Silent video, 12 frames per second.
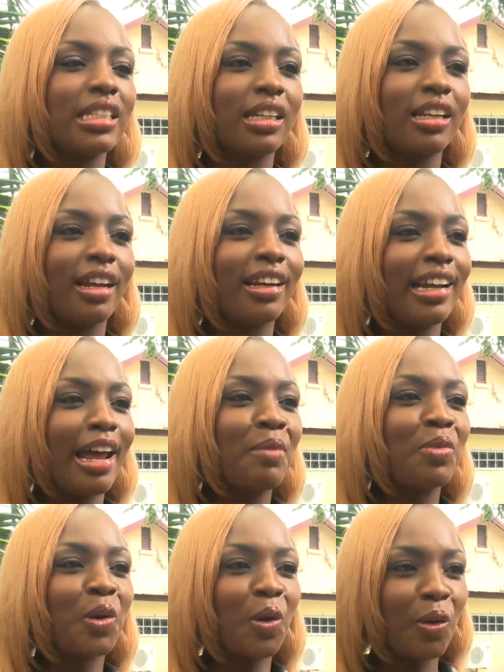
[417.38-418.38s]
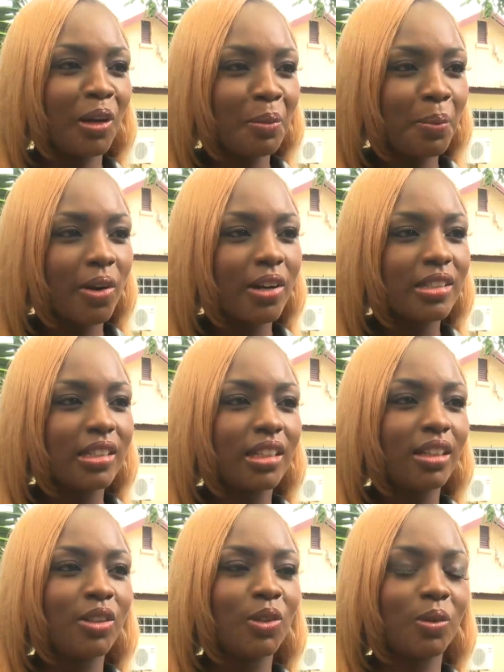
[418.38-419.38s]
said that I'm the only person
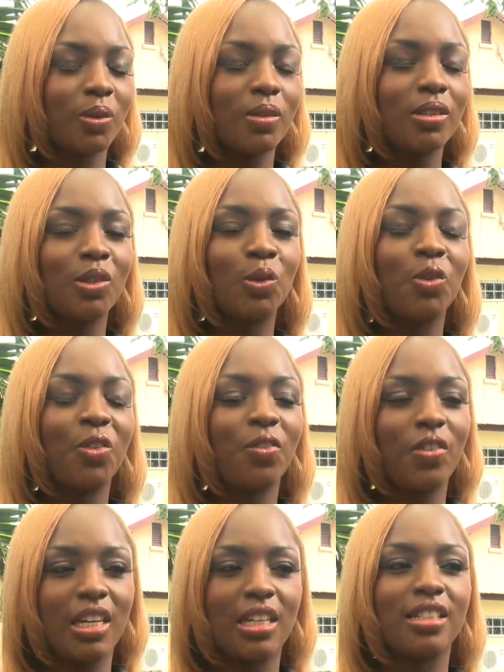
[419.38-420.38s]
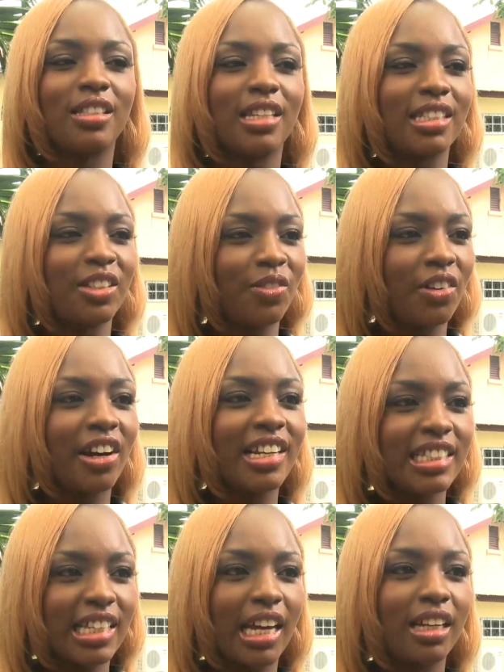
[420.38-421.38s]
he knows who feels as if they're
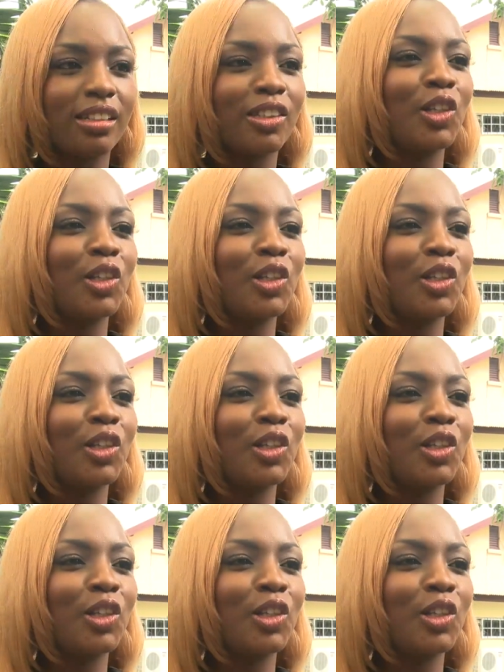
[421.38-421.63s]
entitled.